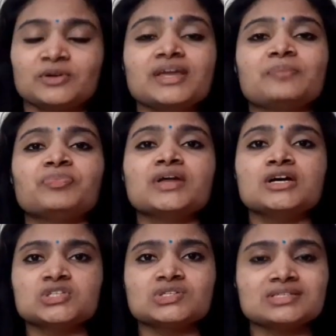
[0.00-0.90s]
Okay,
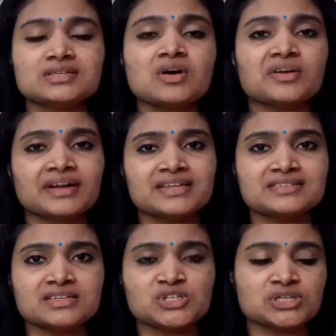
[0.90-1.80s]
so this is an
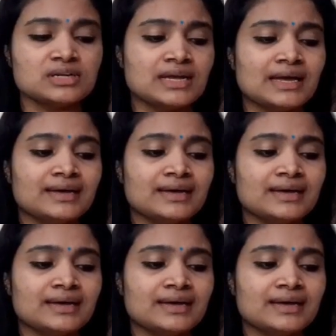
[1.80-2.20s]
organization